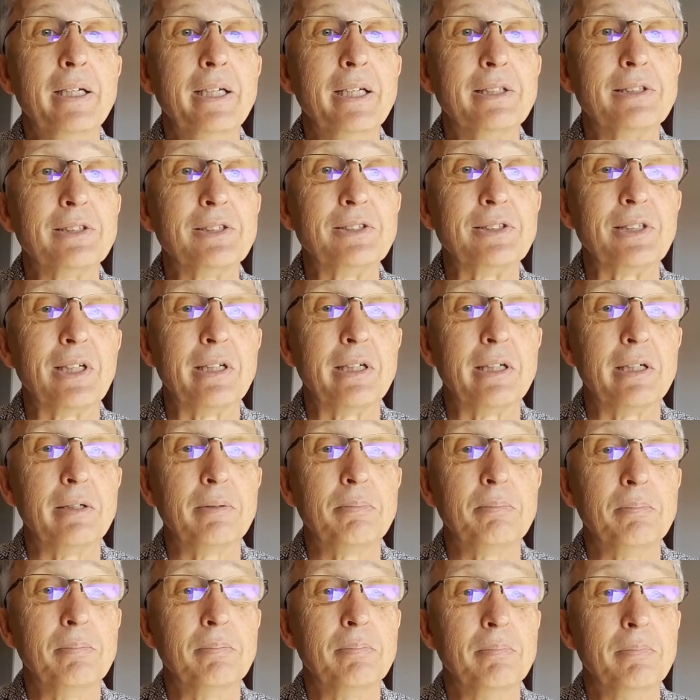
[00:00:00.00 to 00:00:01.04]
hits uh,
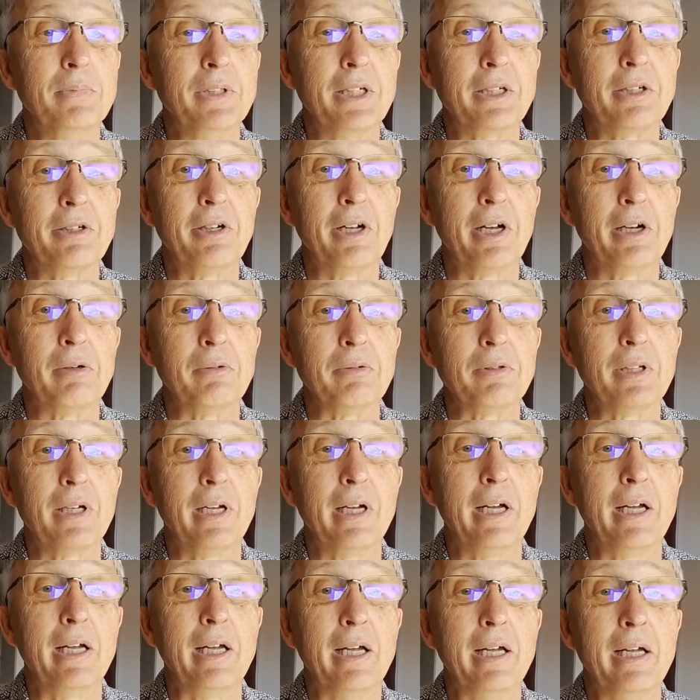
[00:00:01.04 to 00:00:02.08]
the ground
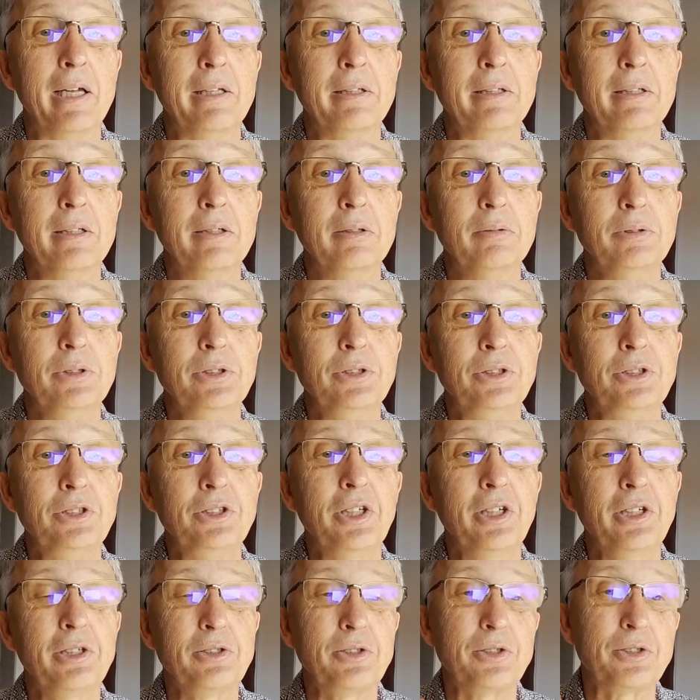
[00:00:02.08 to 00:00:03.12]
and
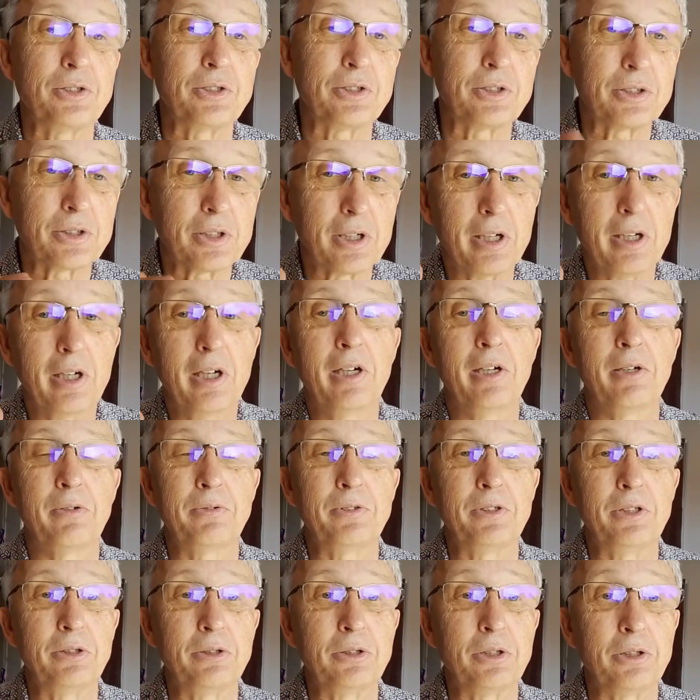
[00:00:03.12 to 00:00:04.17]
just
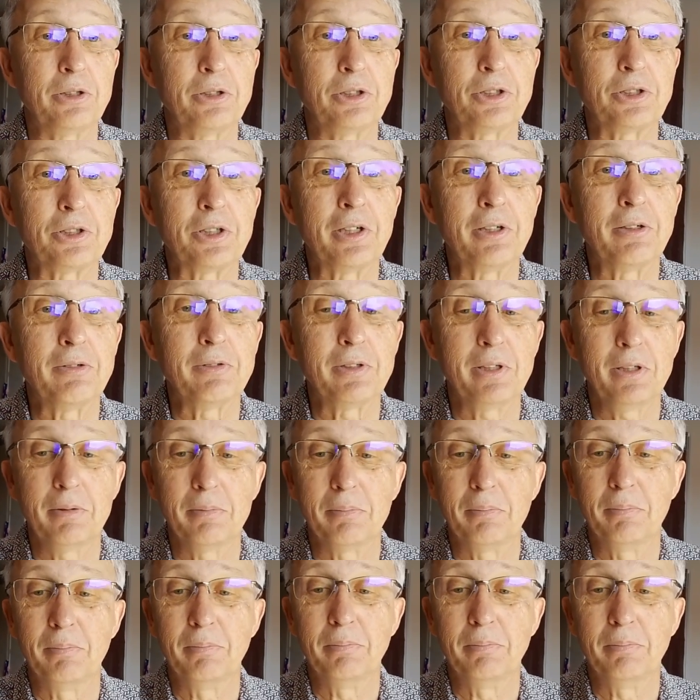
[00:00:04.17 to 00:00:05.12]
after touchdown